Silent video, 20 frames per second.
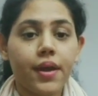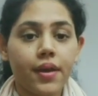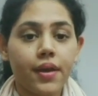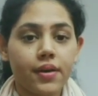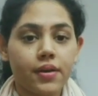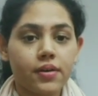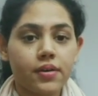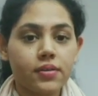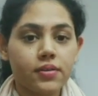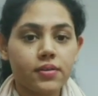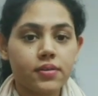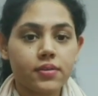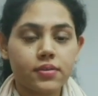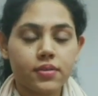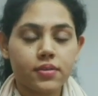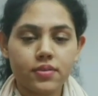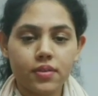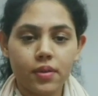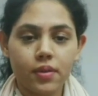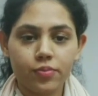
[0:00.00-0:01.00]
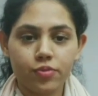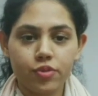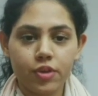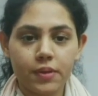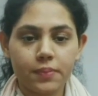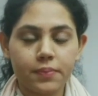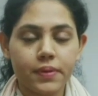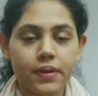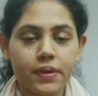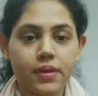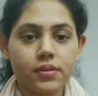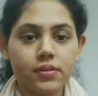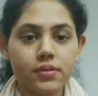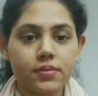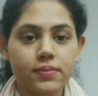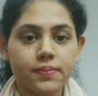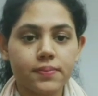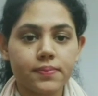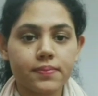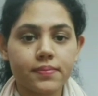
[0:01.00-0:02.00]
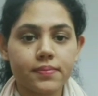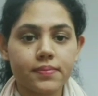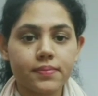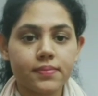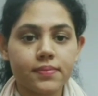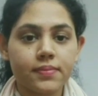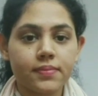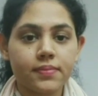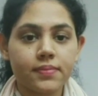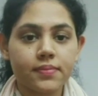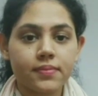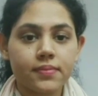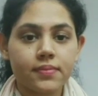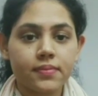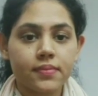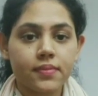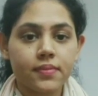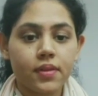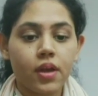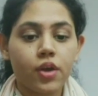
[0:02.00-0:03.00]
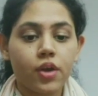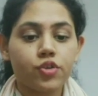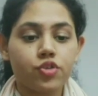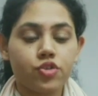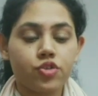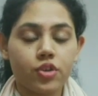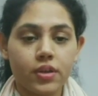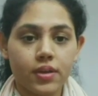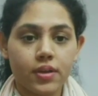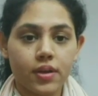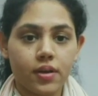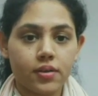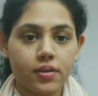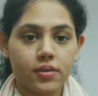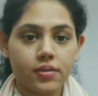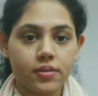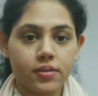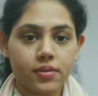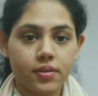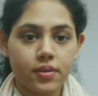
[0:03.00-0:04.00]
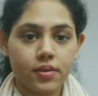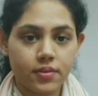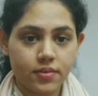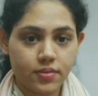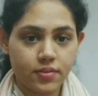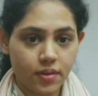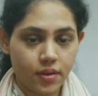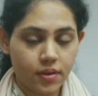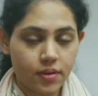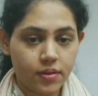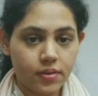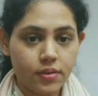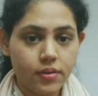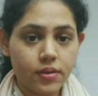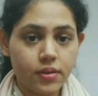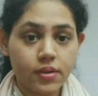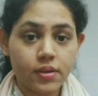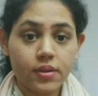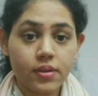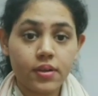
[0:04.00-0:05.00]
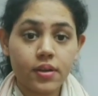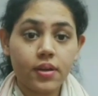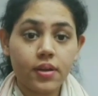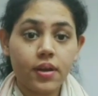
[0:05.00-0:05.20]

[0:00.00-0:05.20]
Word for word: Here, the subject being Sheena is a girl.